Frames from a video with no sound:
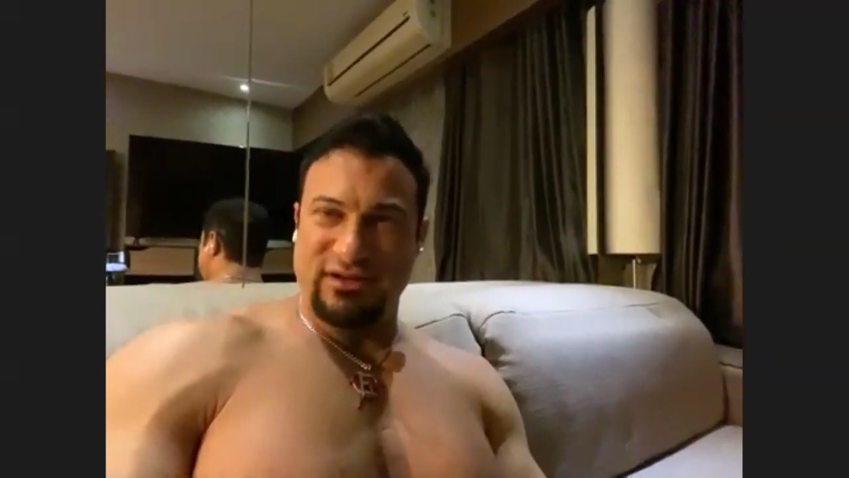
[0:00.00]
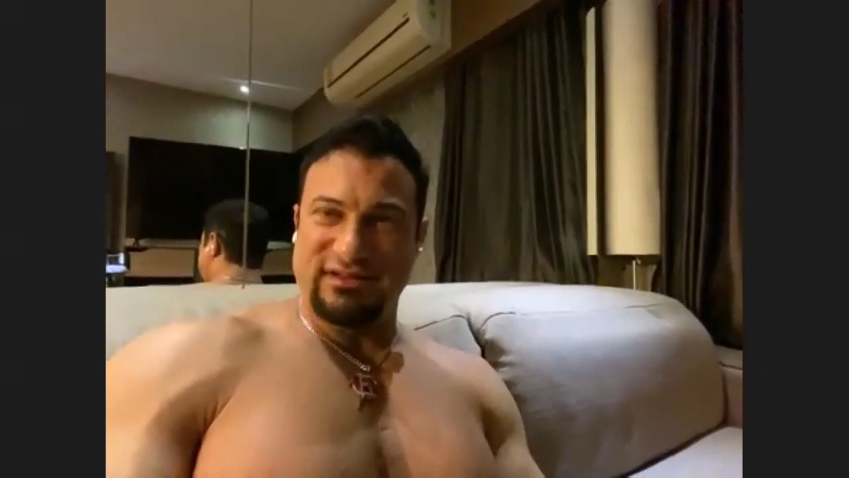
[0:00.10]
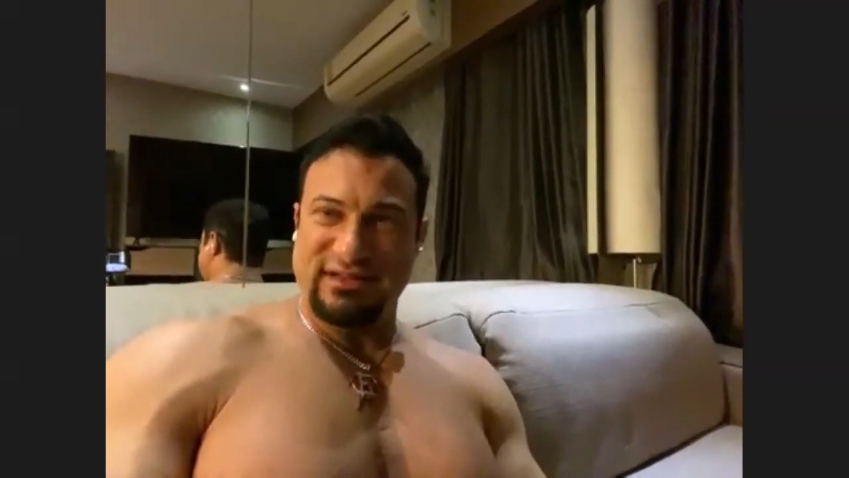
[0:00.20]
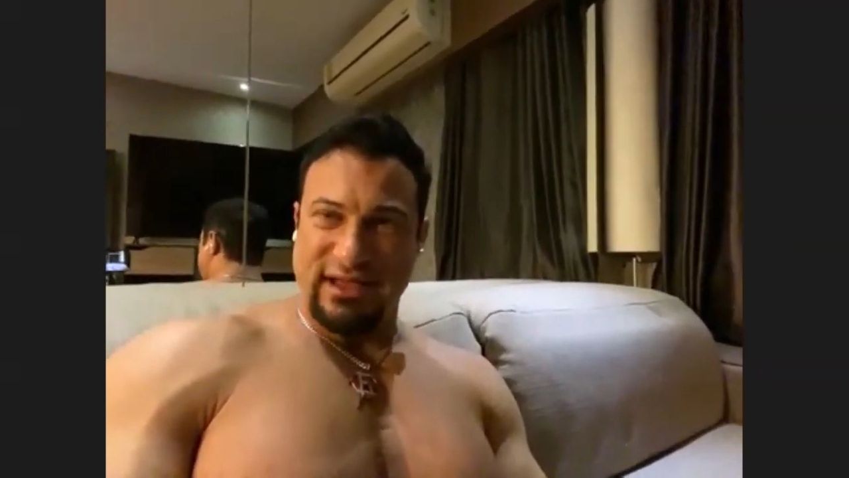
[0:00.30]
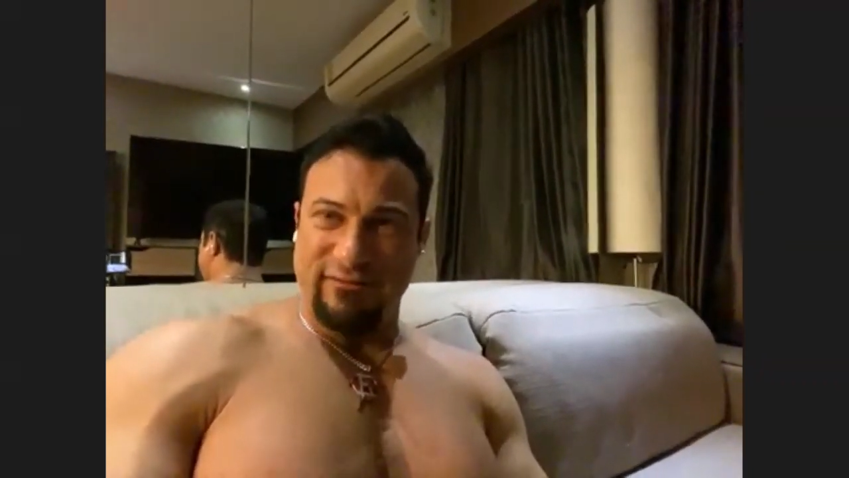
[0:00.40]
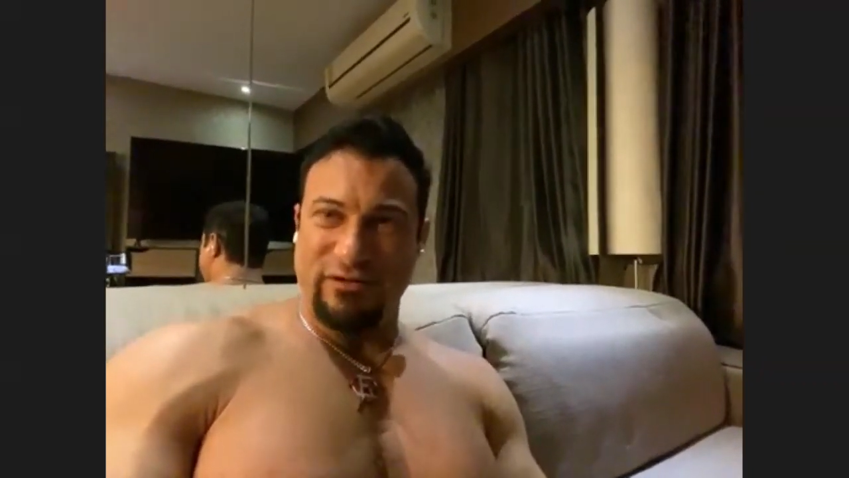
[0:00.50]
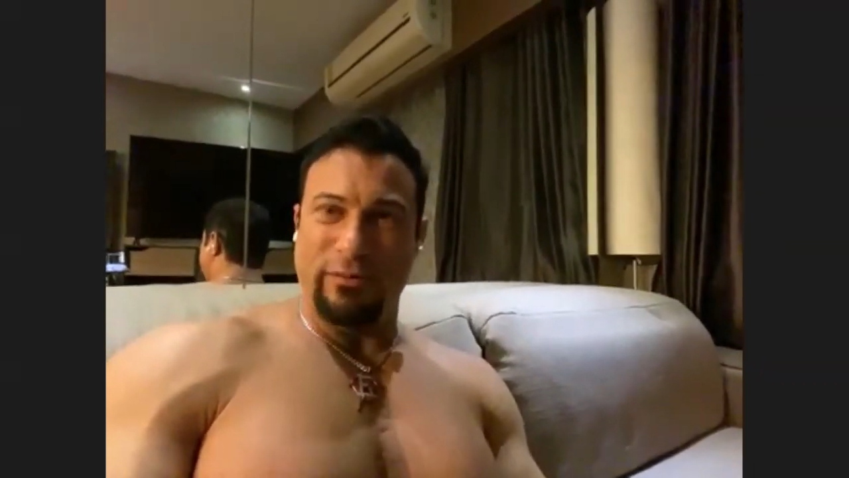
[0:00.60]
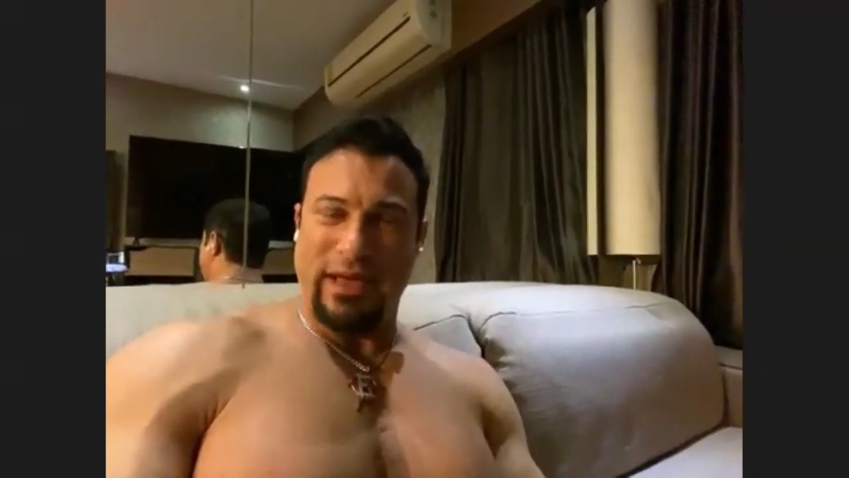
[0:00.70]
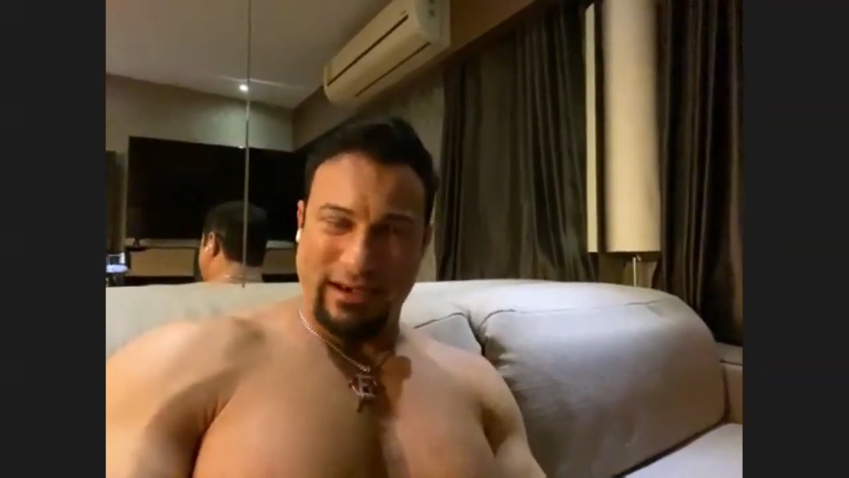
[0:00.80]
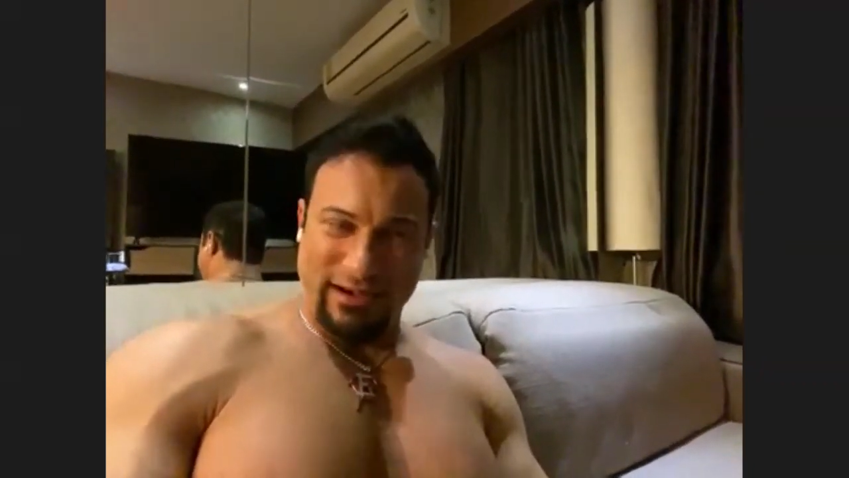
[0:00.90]
to save
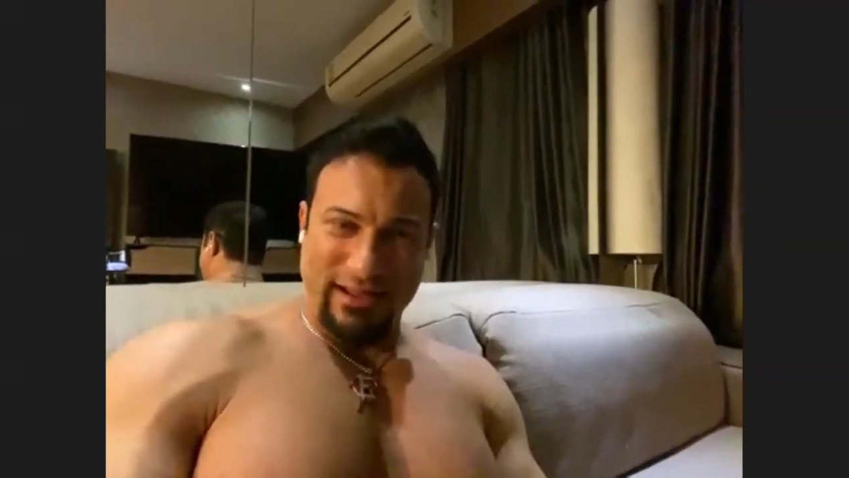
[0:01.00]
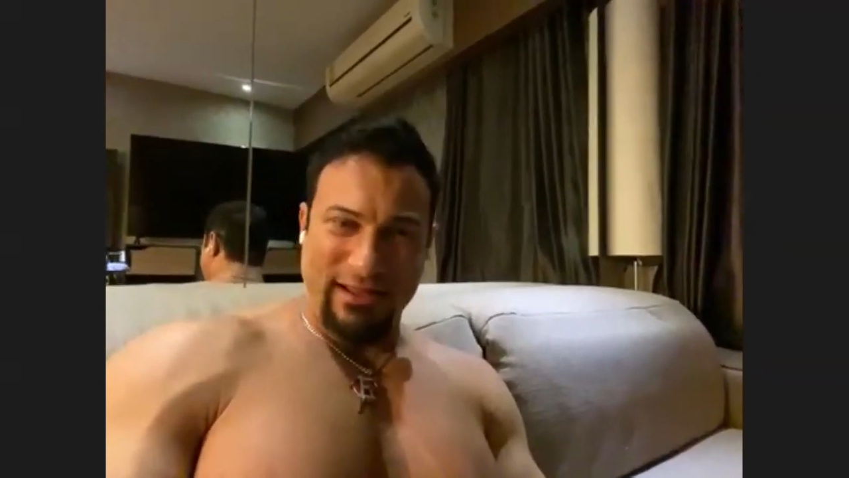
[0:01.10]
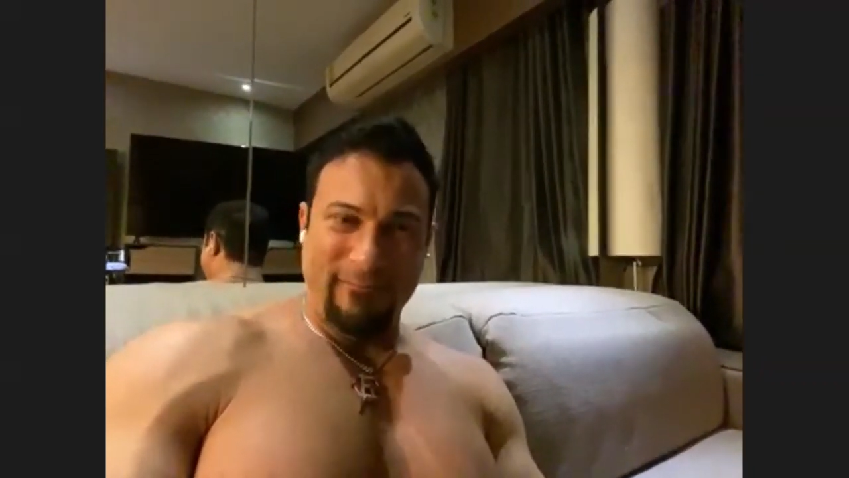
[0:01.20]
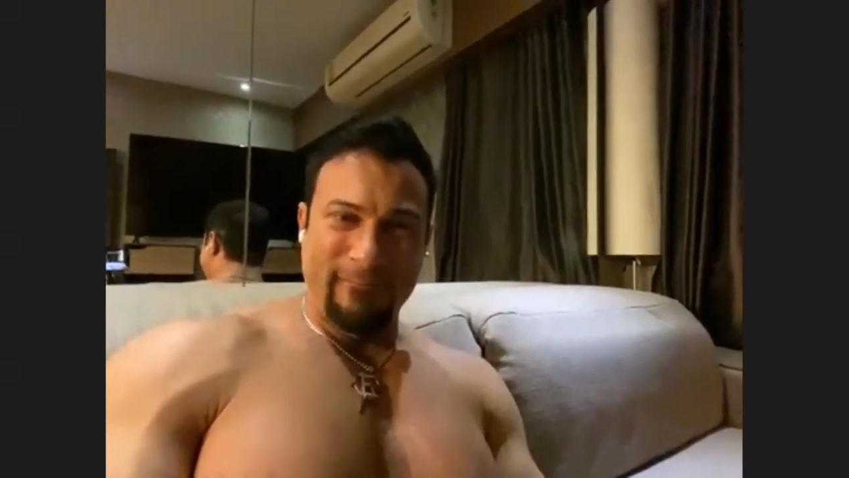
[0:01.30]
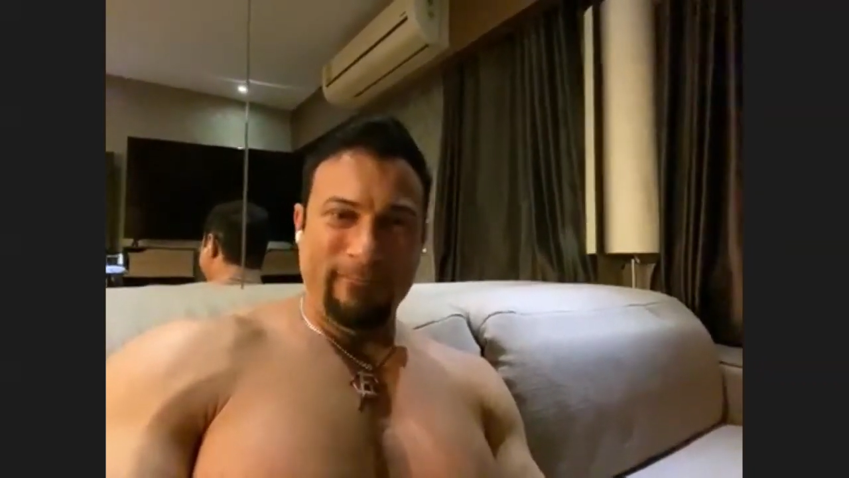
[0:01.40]
humanity,